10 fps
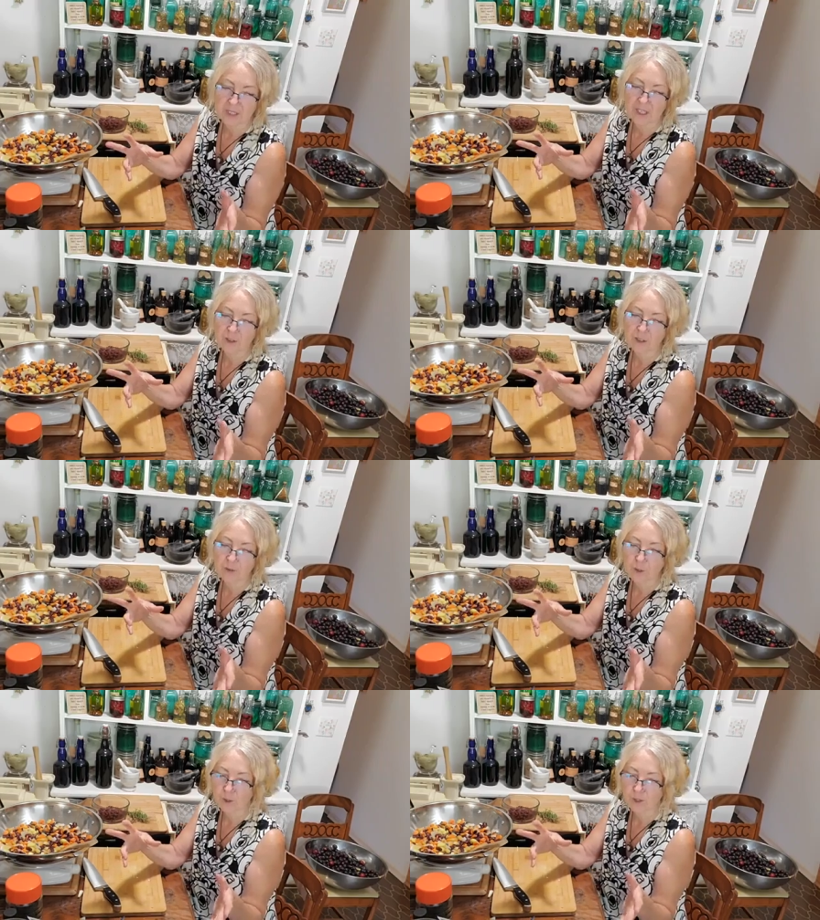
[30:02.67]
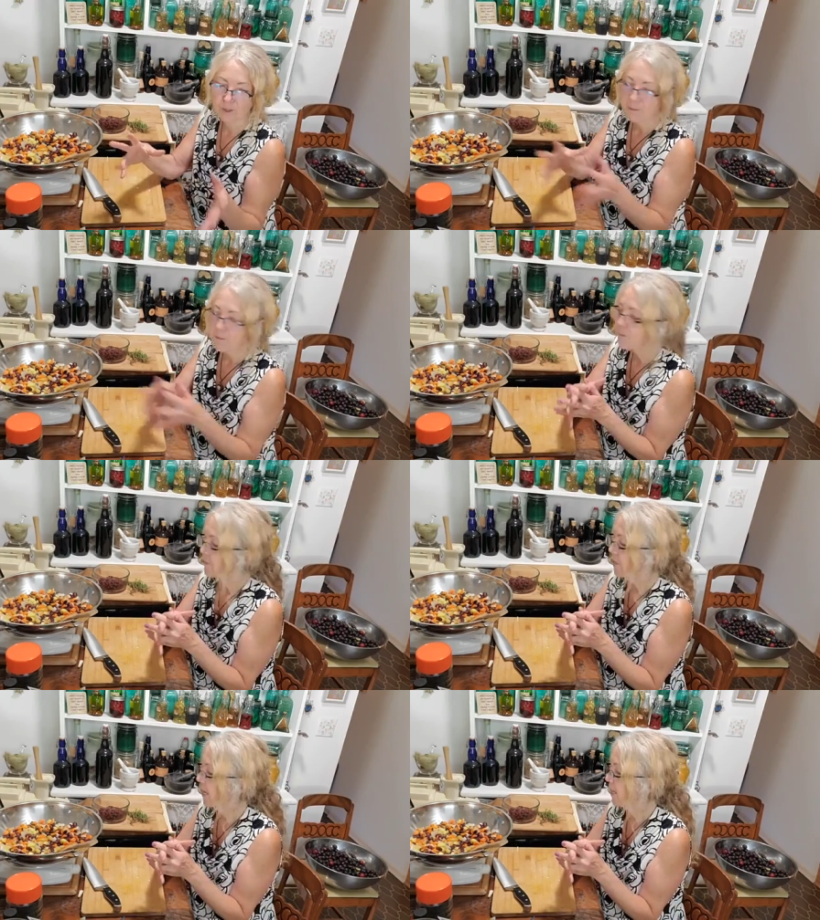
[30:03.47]
and healthy foods.
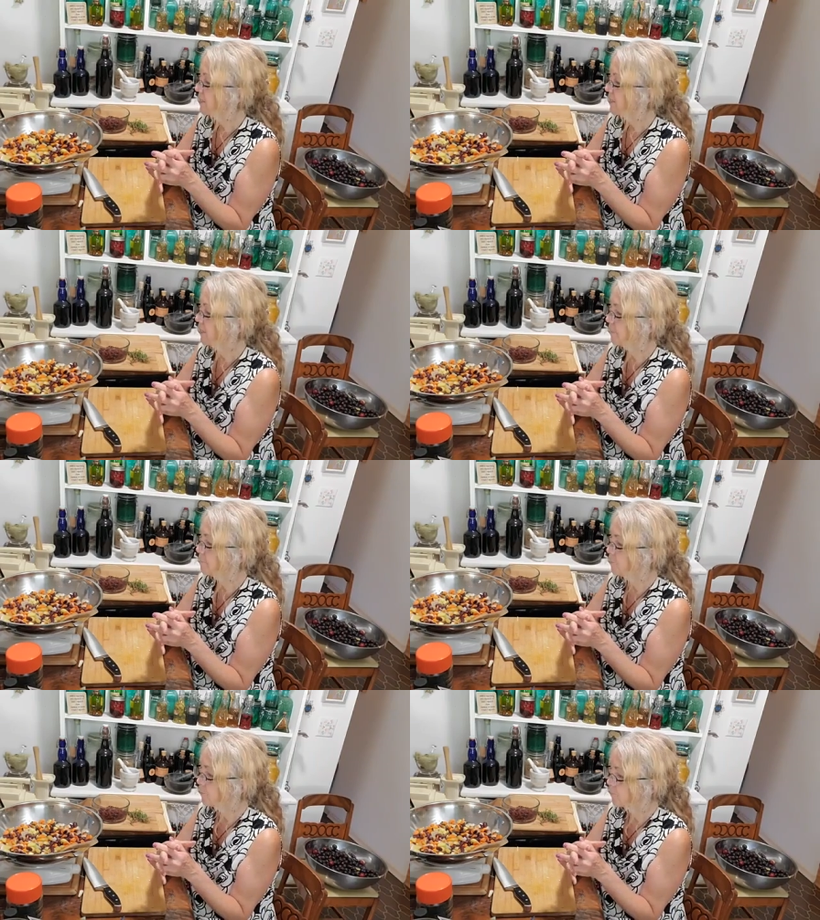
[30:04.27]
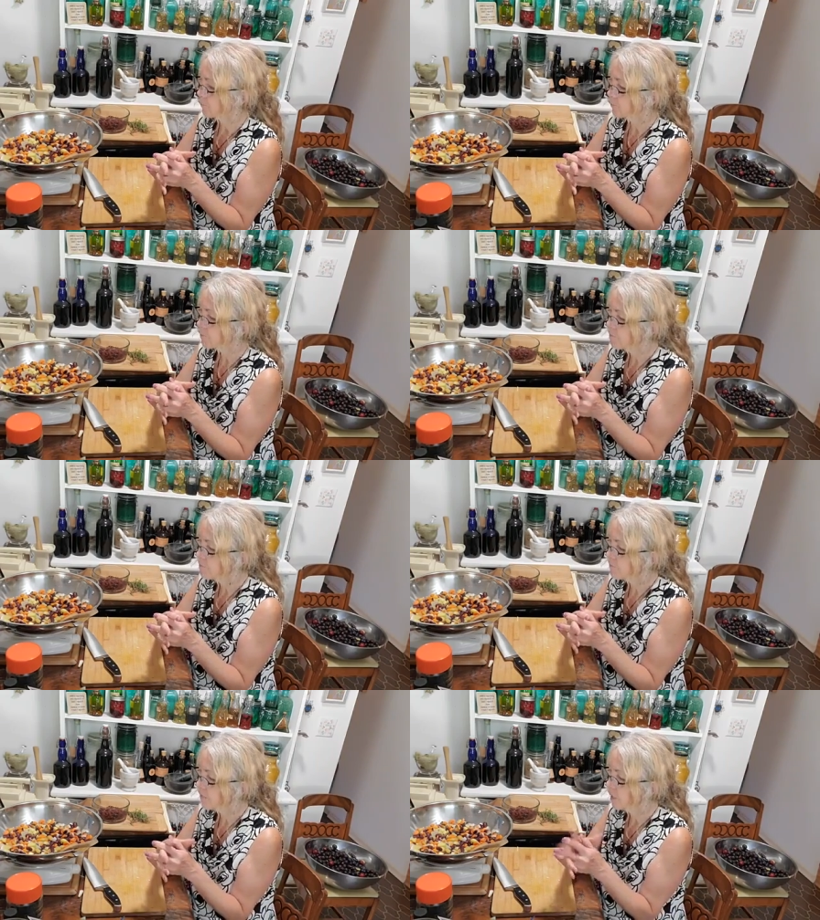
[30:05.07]
And
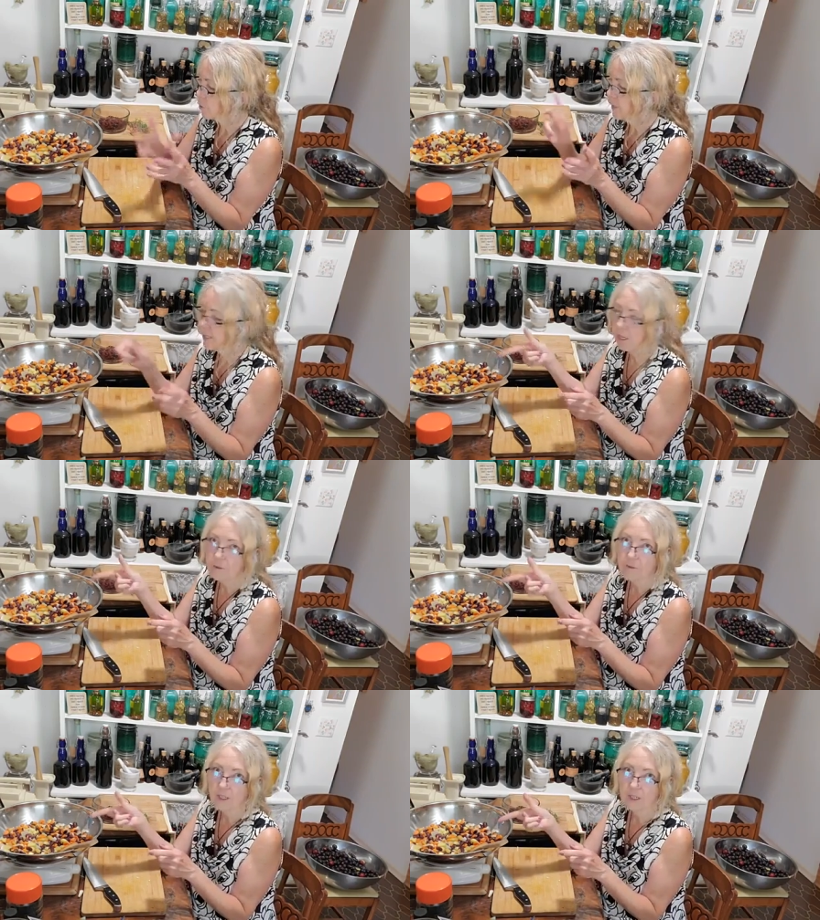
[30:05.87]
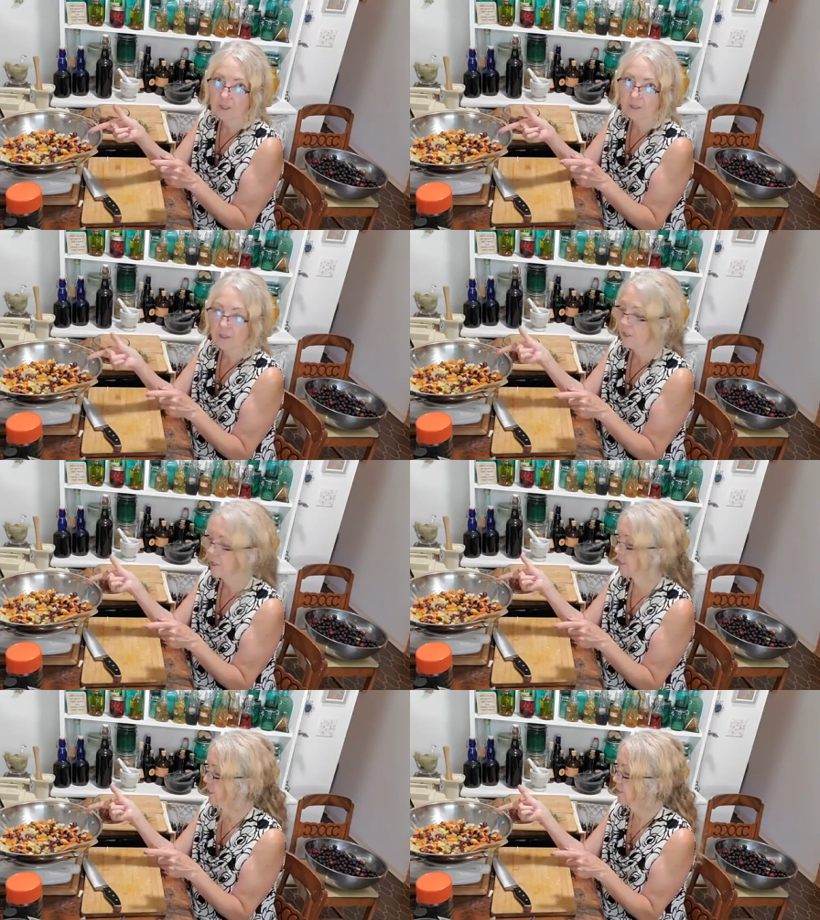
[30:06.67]
quite often I'll start
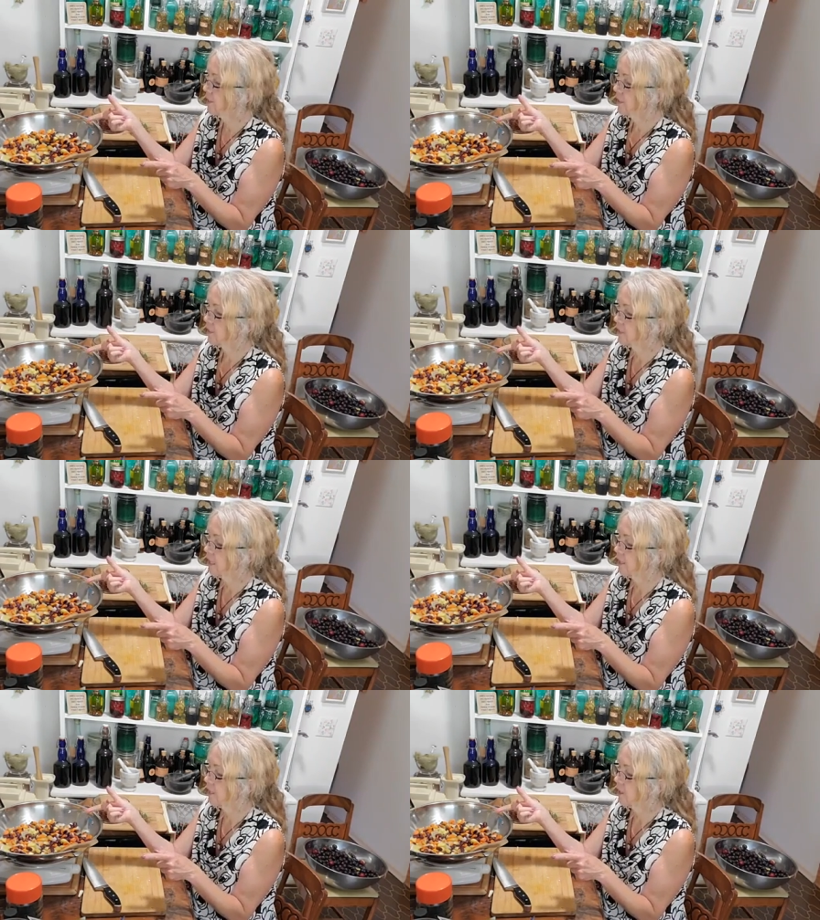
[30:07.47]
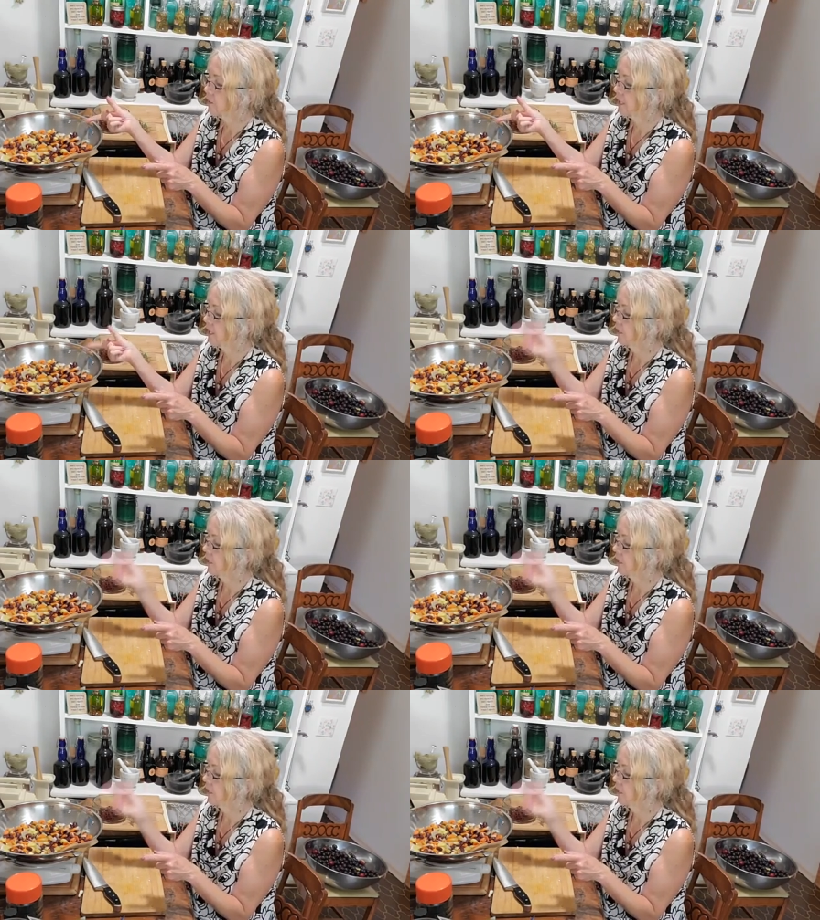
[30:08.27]
into this and then I'll be like,